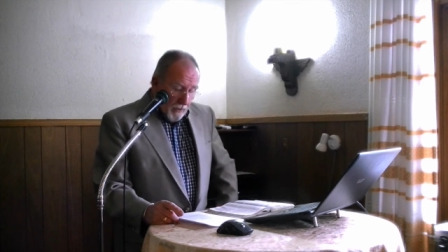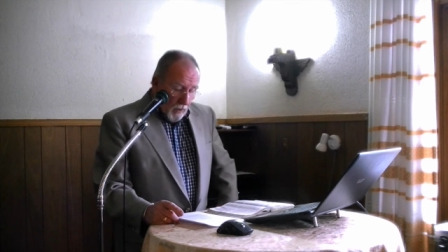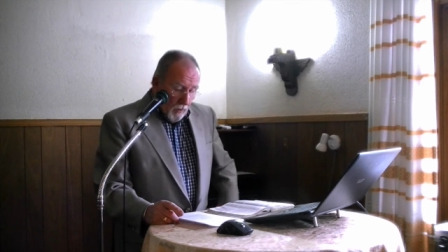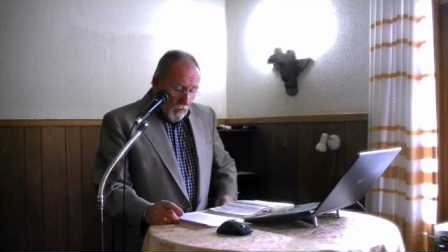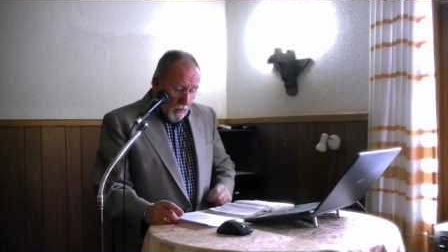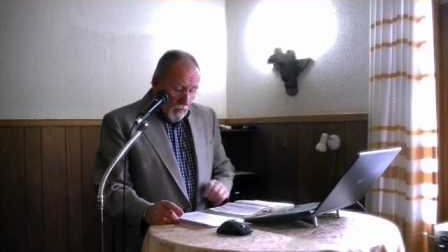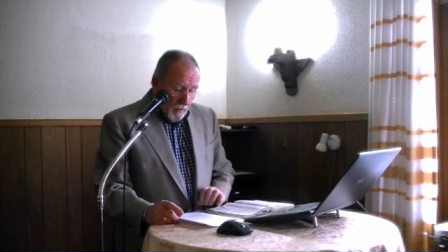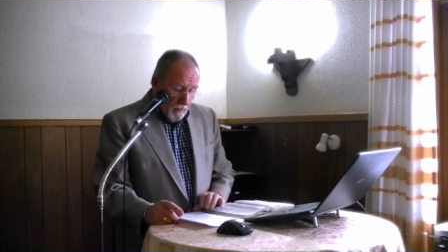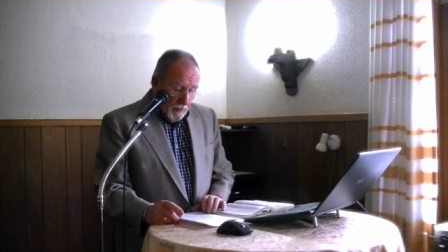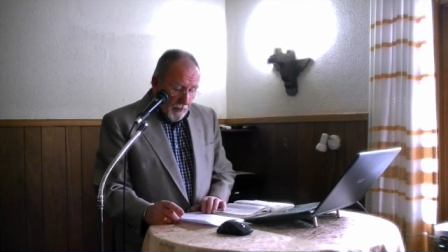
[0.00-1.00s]
know,
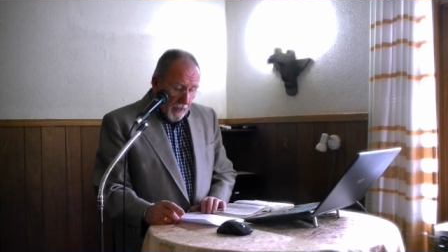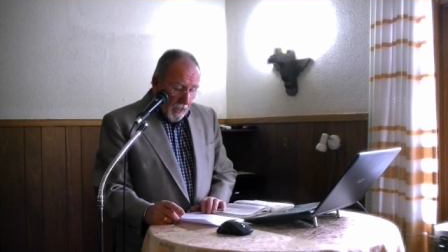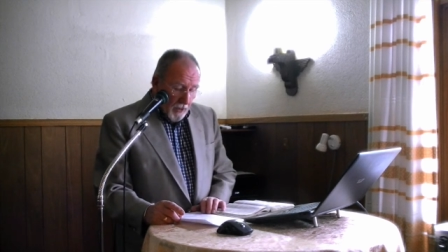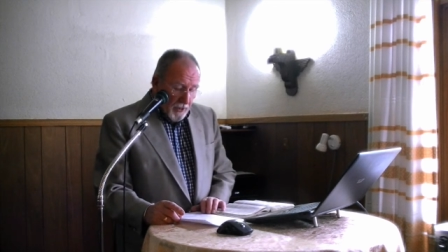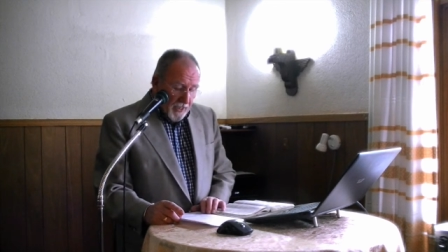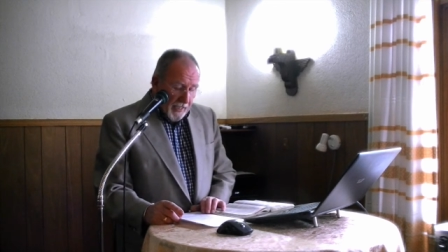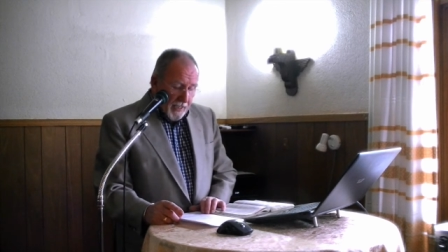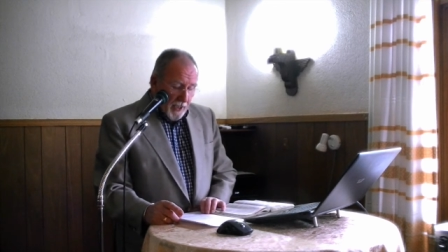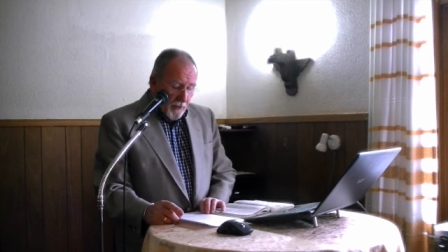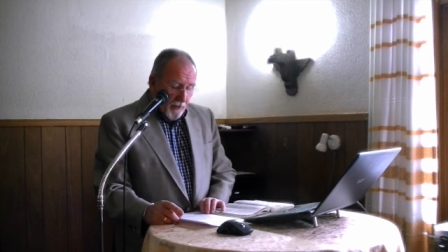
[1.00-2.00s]
we are
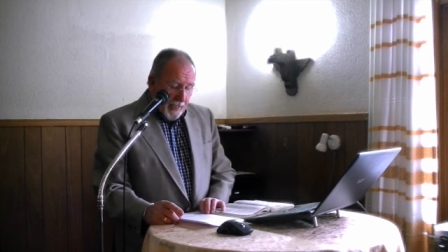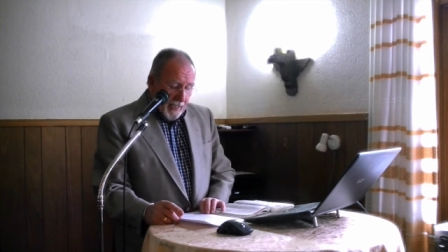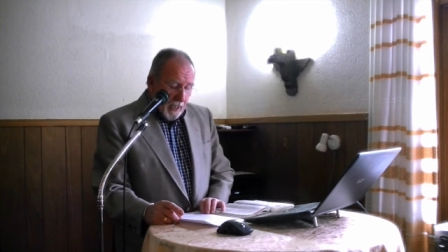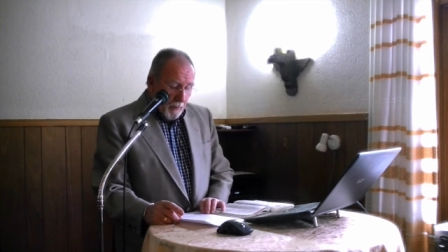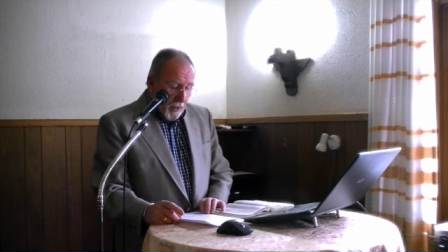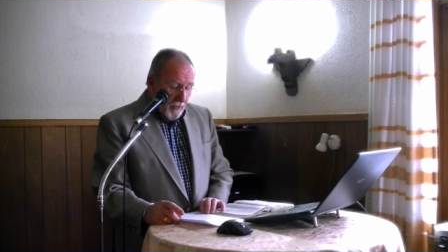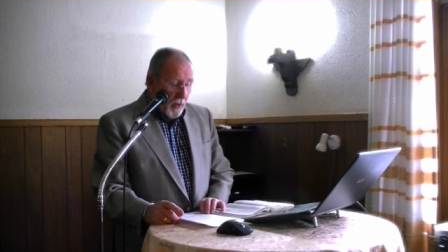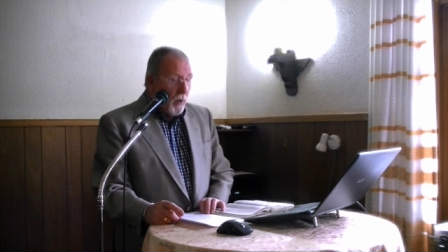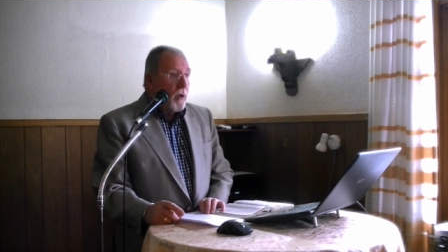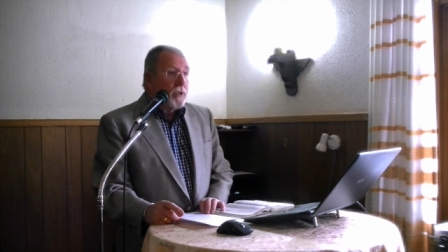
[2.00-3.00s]
singing and reading about
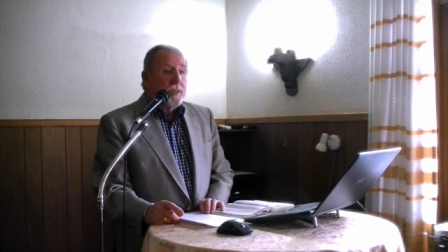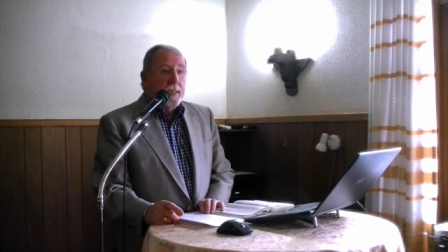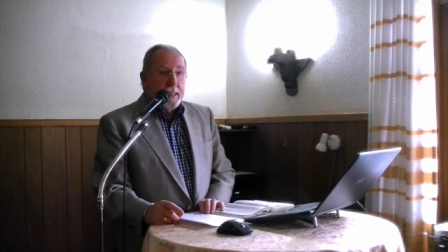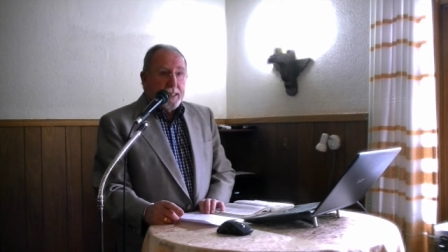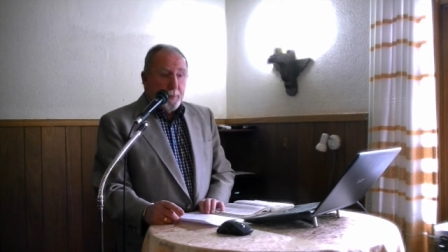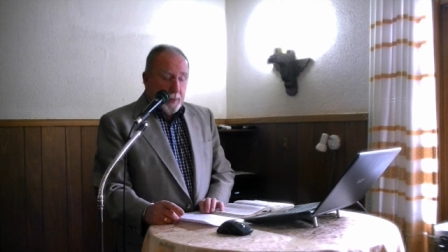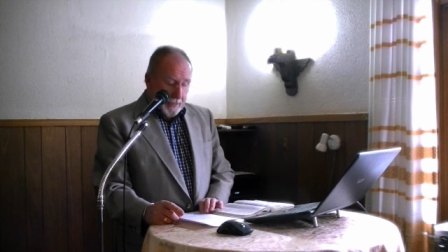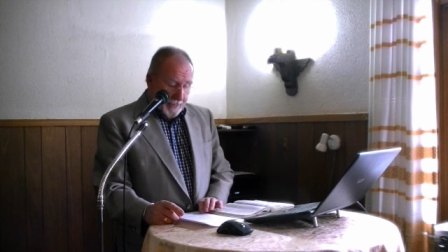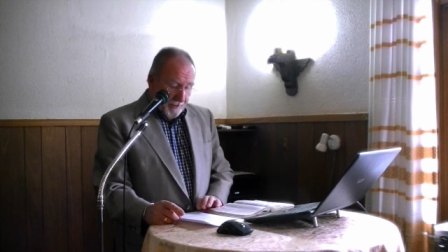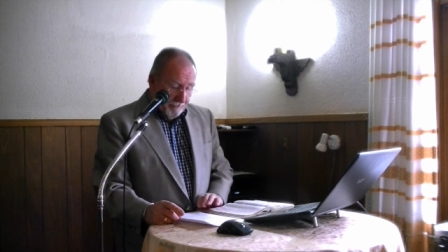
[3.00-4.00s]
the Lord's discipline.